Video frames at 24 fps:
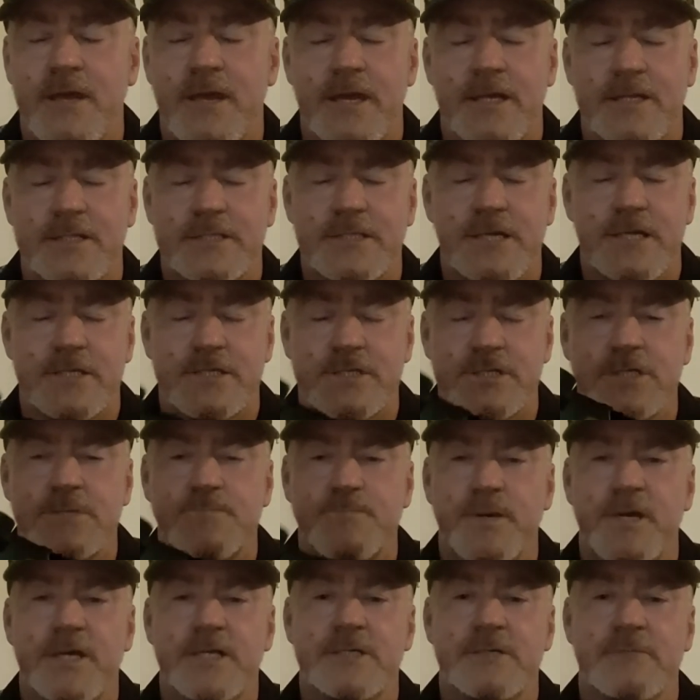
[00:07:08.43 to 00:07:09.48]
It's
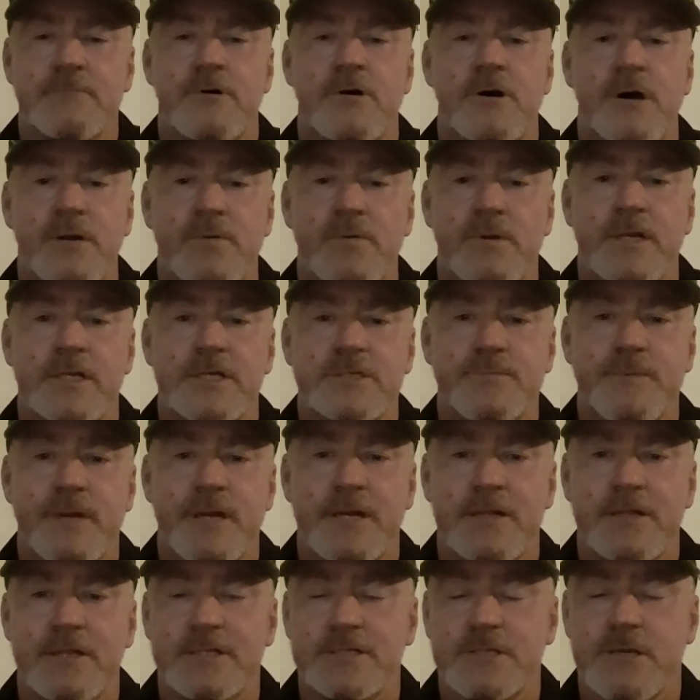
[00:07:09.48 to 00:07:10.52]
just peace of mind when you're
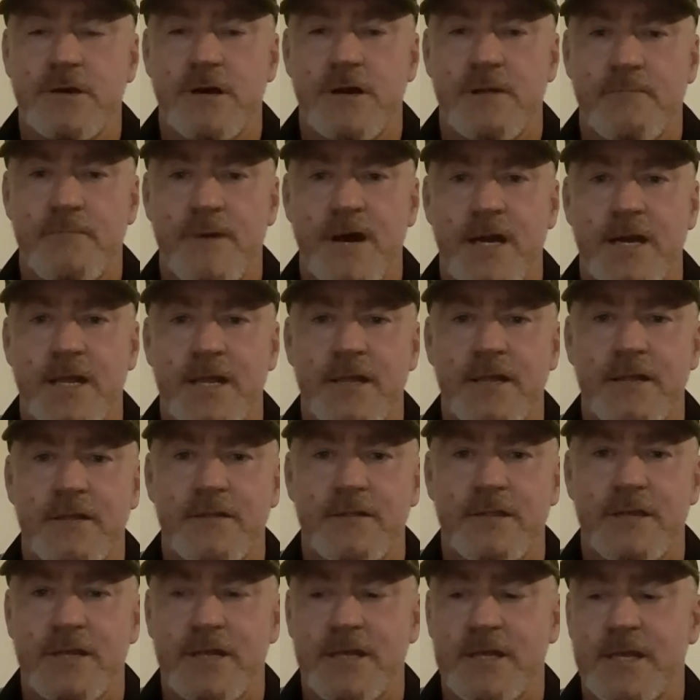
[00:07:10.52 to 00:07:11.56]
spending this kind of money
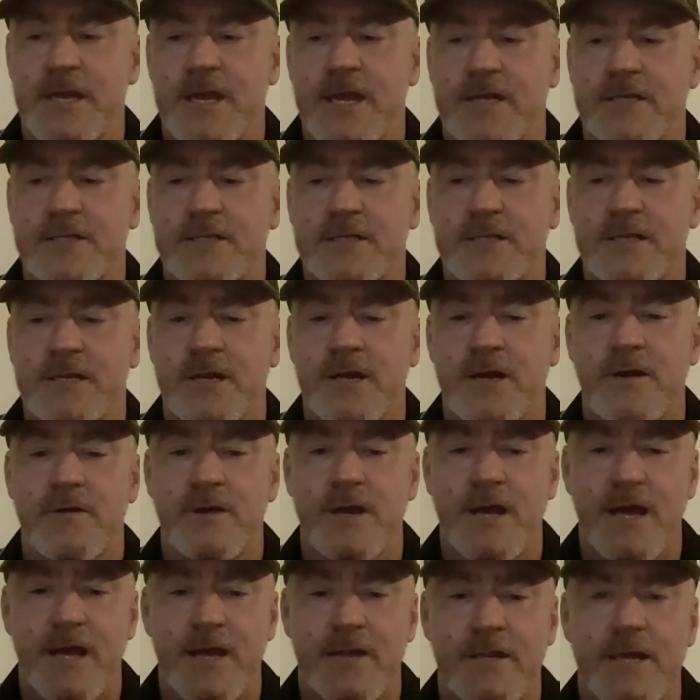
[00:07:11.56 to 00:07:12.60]
that you get
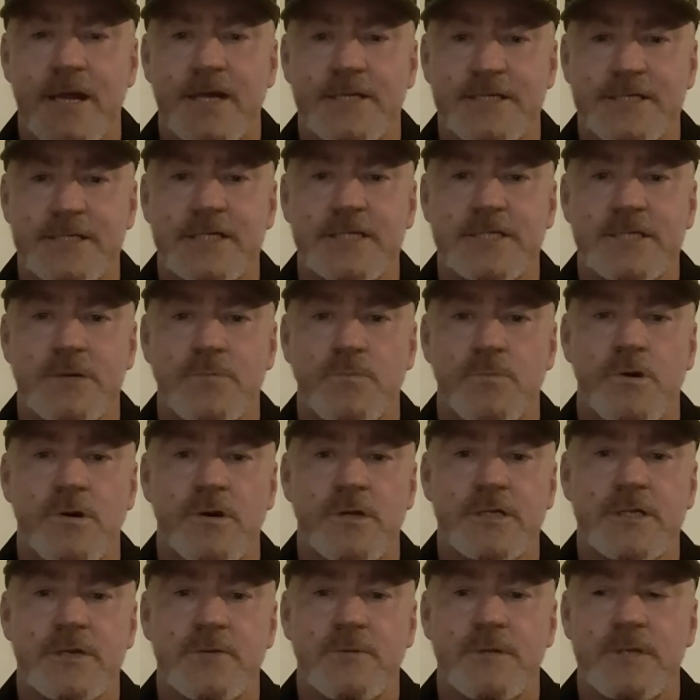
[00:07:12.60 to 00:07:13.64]
a decent
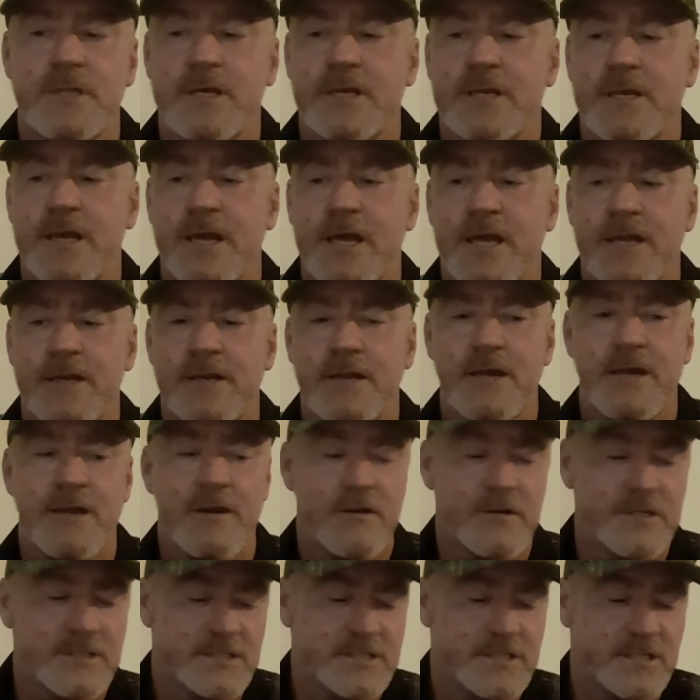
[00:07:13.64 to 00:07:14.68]
warranty with it, and
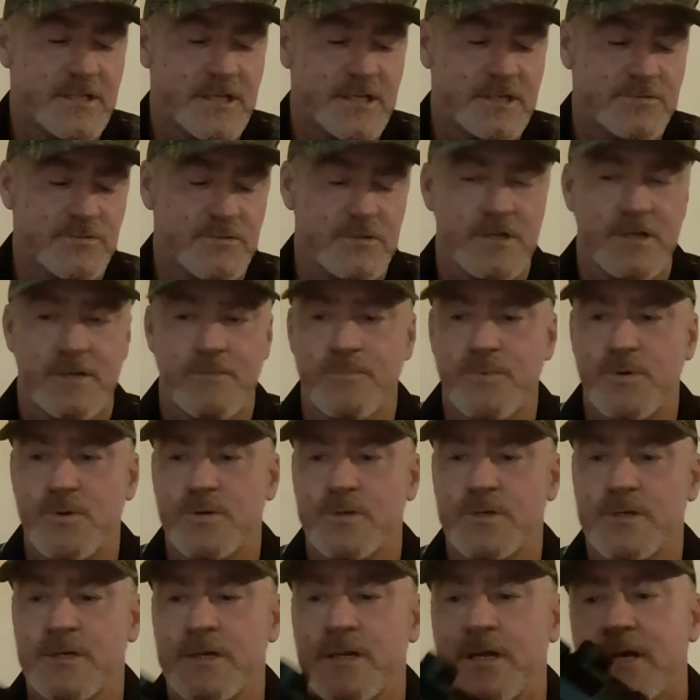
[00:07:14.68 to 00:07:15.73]
I just think that's really
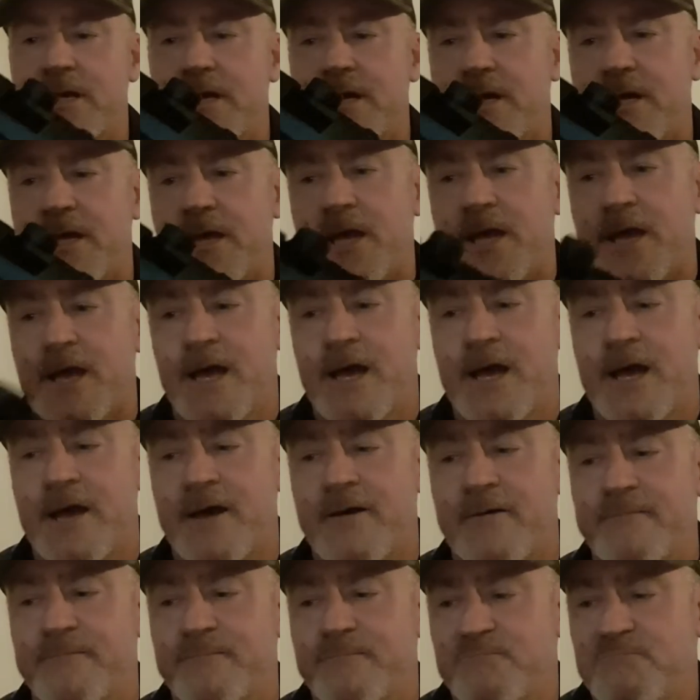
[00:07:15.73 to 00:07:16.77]
important.
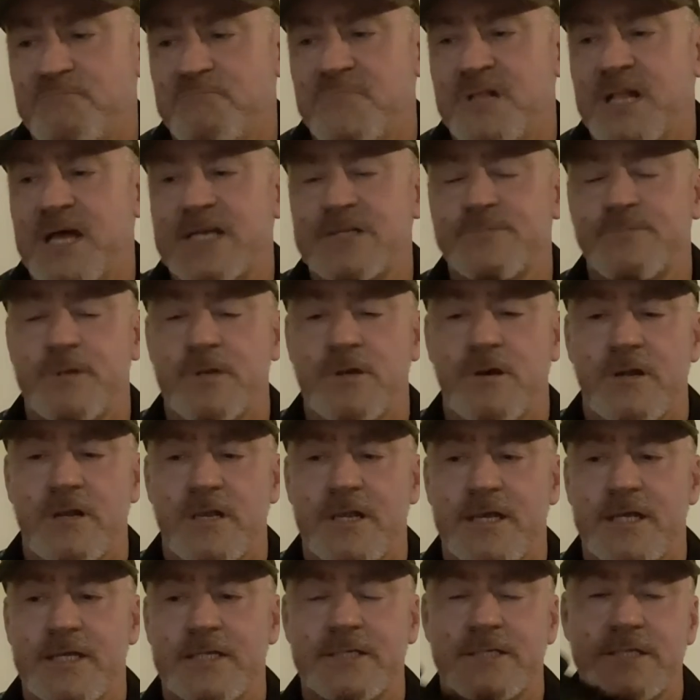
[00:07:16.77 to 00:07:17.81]
Last but not
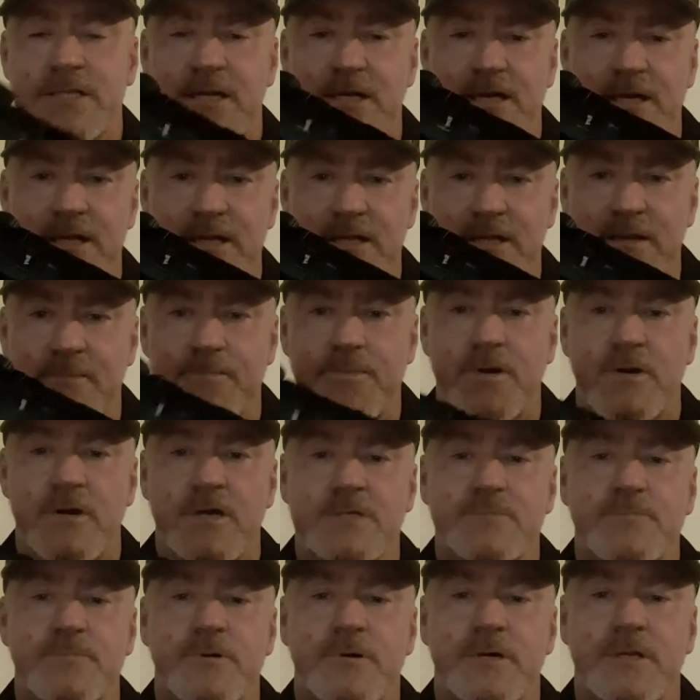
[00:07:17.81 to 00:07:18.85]
least, the
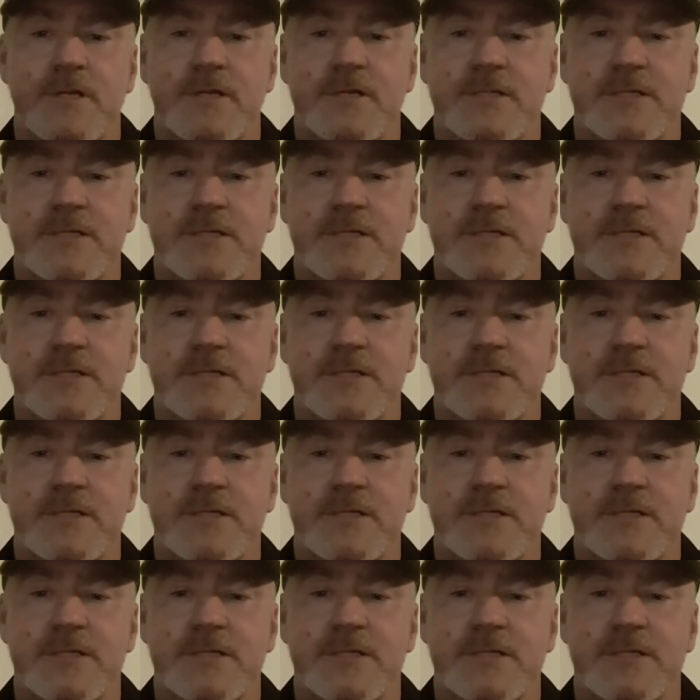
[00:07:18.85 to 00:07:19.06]
price point.